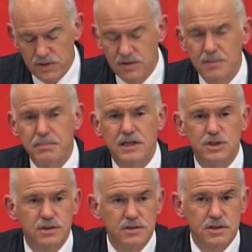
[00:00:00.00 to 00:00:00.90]
wasn't the
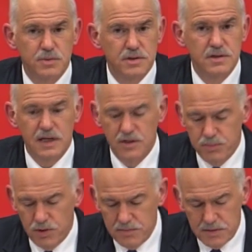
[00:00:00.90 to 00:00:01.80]
pensions, it wasn't the
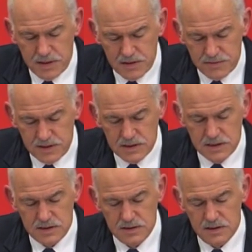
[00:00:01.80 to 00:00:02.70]
unemployment
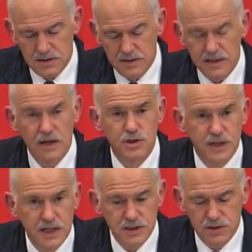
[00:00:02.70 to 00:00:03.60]
benefits, the
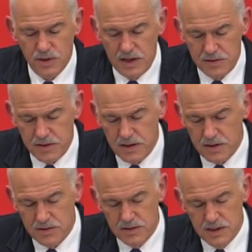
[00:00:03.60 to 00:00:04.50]
education or health
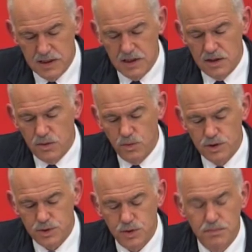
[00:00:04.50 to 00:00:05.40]
care,
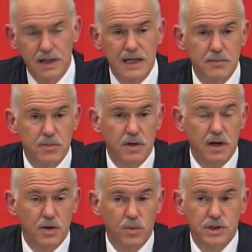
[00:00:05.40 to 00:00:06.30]
which
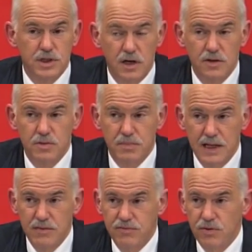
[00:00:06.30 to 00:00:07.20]
are to
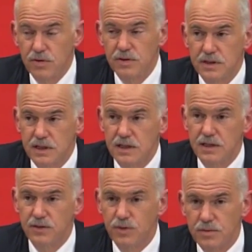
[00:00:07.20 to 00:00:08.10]
blame for
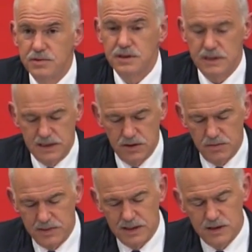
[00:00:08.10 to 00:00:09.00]
Europe's
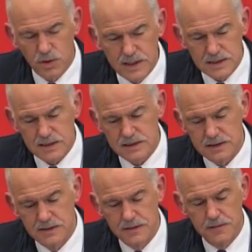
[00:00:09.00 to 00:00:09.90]
economic crisis.